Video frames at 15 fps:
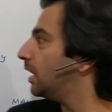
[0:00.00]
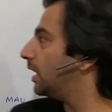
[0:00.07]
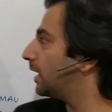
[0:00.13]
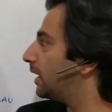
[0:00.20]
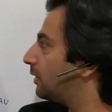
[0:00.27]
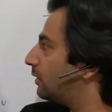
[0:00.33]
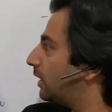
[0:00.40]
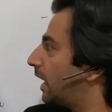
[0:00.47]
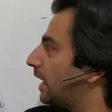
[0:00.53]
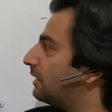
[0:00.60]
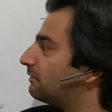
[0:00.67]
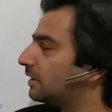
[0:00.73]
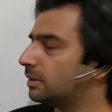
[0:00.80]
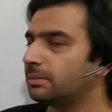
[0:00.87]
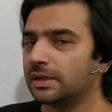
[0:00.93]
Now, high
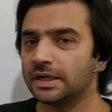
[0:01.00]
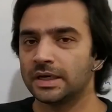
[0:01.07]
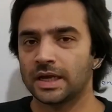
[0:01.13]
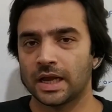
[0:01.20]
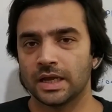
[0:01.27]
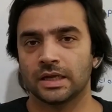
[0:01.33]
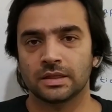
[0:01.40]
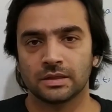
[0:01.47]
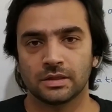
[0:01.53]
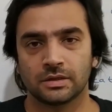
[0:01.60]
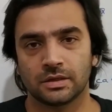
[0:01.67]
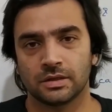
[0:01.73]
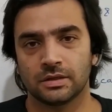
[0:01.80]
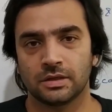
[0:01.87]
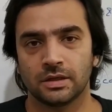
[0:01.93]
availability, high
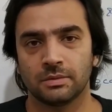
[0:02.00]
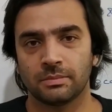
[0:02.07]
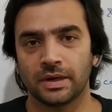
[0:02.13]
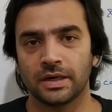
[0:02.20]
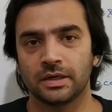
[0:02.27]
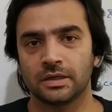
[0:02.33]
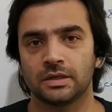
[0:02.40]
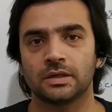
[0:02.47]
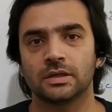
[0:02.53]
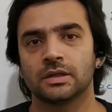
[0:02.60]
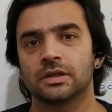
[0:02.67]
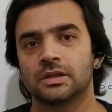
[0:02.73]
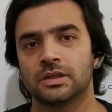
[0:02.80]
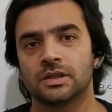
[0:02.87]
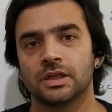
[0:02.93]
consistency might
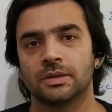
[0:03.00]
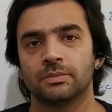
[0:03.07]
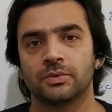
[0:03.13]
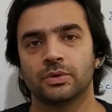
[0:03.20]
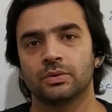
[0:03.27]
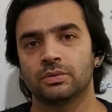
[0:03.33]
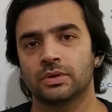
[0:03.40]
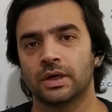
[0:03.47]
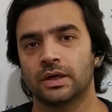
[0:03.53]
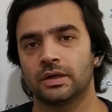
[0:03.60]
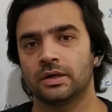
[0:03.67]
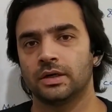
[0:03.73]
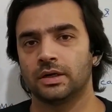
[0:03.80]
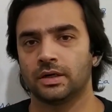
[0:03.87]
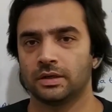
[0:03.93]
seem to you that
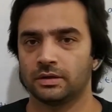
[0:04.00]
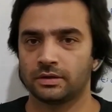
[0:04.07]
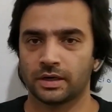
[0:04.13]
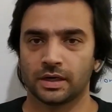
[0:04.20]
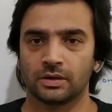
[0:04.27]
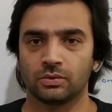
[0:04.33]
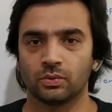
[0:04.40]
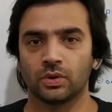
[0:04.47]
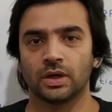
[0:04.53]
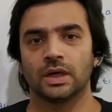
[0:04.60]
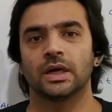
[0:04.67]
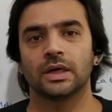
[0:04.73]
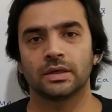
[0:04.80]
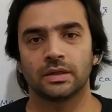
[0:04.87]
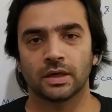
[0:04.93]
it is trying to
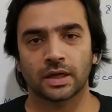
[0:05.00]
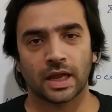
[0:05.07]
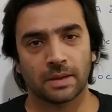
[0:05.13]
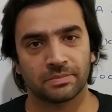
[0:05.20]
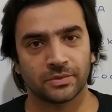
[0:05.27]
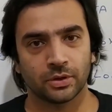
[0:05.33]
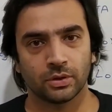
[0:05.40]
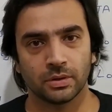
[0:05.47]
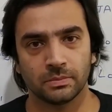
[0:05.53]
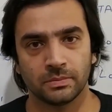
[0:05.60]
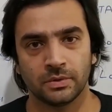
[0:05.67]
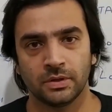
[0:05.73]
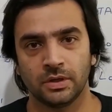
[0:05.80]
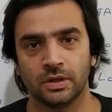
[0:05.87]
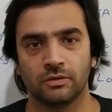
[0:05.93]
violate the CAP theorem,
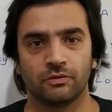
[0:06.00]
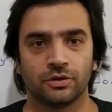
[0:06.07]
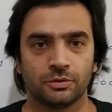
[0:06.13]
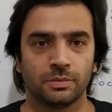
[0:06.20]
which